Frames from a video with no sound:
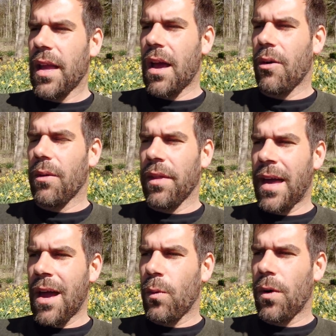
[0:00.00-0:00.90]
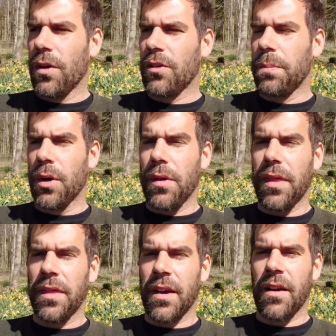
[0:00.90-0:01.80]
Now, that was
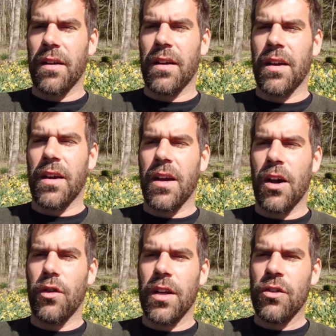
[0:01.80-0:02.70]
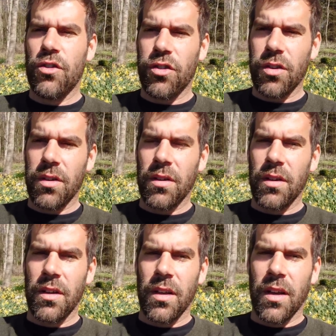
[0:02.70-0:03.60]
both their courage
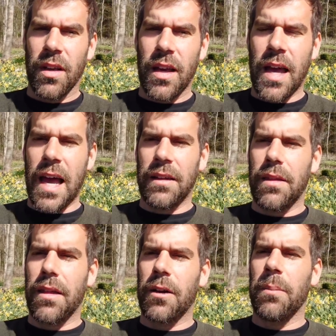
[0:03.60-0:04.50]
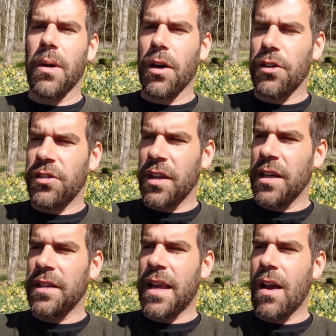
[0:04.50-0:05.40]
and their mercy.